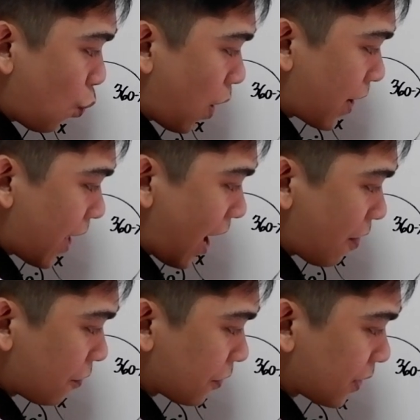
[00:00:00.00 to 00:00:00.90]

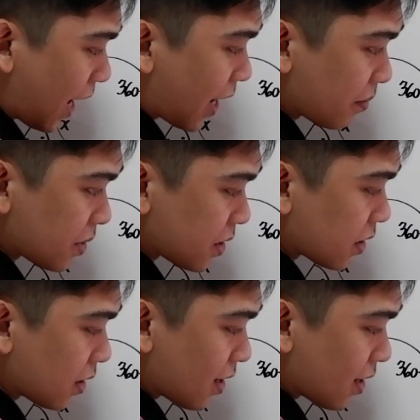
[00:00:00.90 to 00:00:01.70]
1/2 times